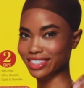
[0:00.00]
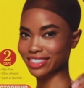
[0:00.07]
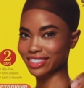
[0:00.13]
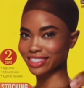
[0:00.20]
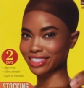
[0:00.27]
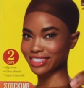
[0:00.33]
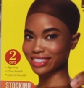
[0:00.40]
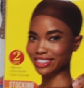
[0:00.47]

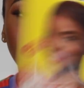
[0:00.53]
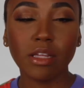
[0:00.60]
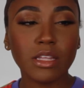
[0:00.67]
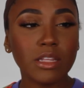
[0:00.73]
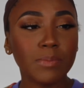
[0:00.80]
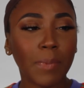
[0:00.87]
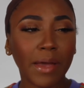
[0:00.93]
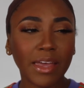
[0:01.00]
this
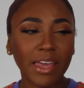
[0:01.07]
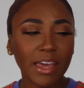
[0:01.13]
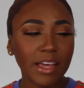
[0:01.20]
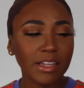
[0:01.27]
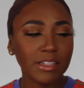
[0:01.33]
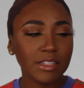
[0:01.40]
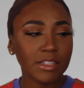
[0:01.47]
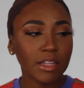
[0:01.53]
is by
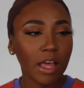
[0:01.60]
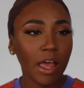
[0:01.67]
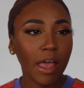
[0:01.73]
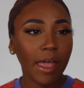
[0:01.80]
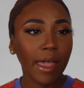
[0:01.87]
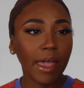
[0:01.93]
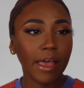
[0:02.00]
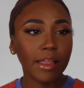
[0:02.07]
Kiss,
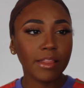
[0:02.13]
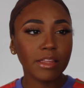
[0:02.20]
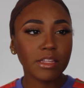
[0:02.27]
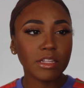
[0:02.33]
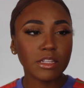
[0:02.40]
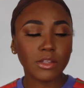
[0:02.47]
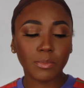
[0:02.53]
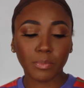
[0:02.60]
and
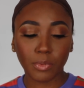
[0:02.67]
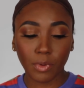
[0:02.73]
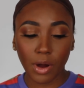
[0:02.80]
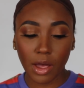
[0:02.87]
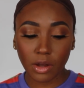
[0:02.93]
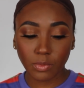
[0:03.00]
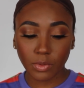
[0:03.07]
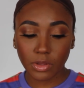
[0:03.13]
this is the
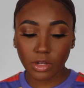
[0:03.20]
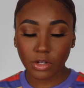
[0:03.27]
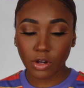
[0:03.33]
brown one, the